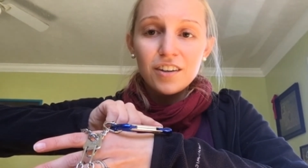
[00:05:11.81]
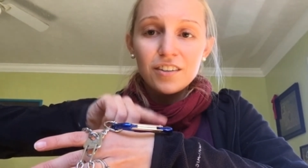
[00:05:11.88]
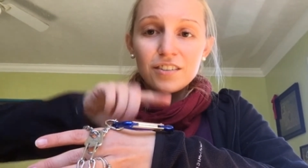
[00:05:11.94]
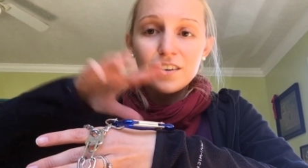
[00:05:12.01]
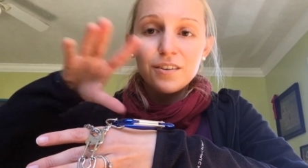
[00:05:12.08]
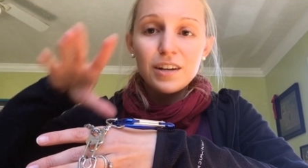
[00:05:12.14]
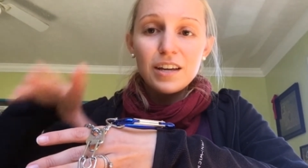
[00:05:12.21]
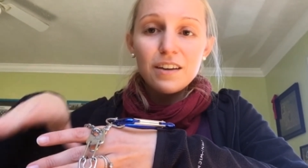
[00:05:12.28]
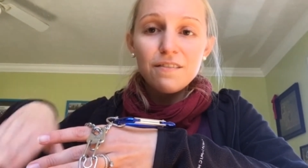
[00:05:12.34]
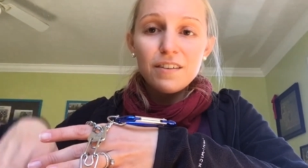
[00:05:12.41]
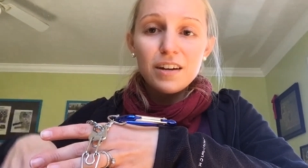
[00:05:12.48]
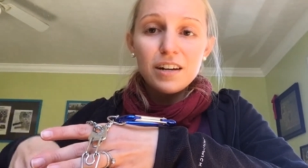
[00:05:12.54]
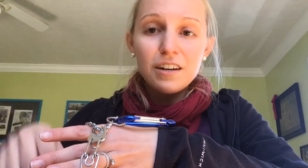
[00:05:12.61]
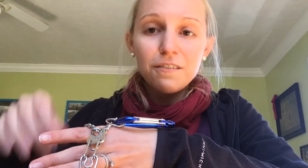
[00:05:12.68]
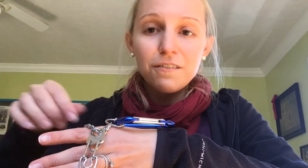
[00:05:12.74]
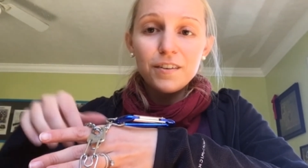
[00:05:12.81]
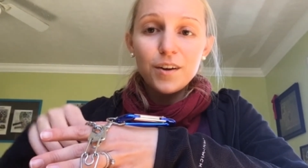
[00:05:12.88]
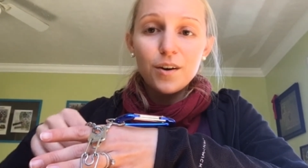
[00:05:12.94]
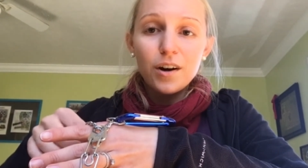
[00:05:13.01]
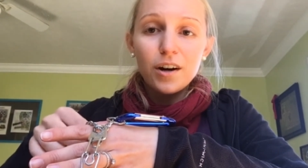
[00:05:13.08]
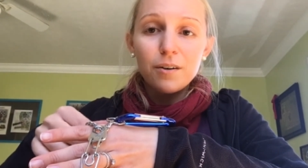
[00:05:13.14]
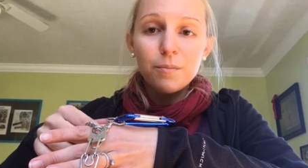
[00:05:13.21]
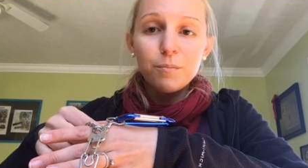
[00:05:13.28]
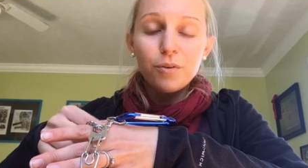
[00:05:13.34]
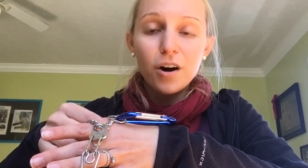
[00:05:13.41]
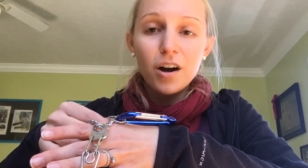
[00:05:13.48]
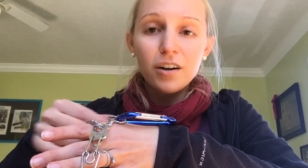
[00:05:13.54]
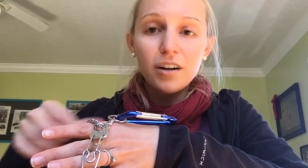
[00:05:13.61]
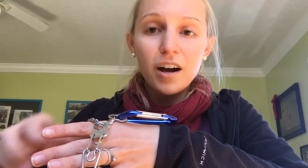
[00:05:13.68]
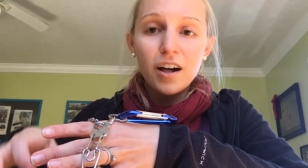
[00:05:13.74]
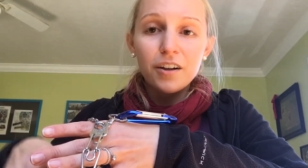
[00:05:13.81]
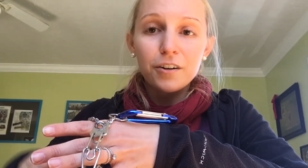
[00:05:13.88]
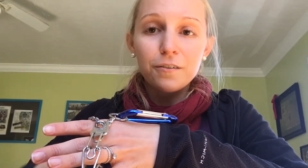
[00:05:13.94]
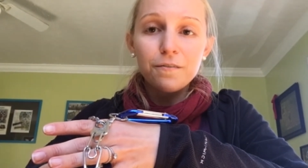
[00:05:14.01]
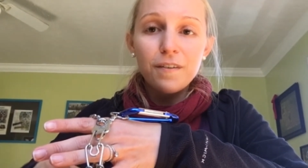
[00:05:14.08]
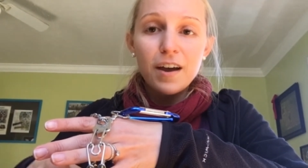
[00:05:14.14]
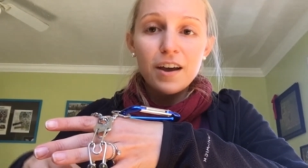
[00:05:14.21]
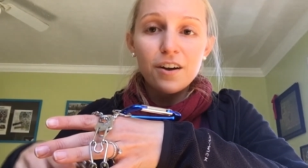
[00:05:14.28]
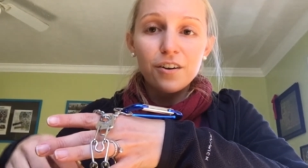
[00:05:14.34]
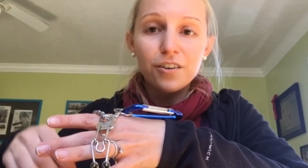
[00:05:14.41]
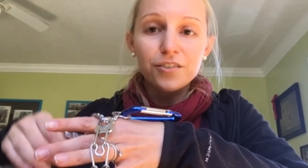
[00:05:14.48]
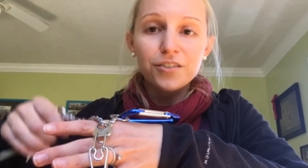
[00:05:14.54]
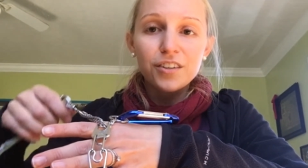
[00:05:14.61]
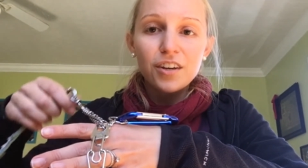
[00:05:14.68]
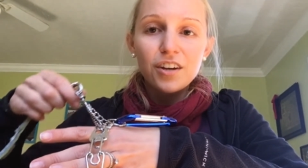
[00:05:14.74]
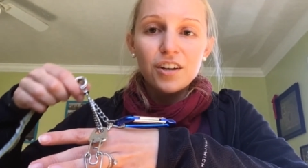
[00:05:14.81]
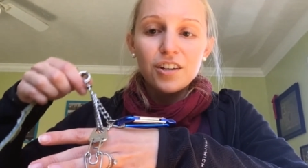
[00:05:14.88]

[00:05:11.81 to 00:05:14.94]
So even if your prong collar fails,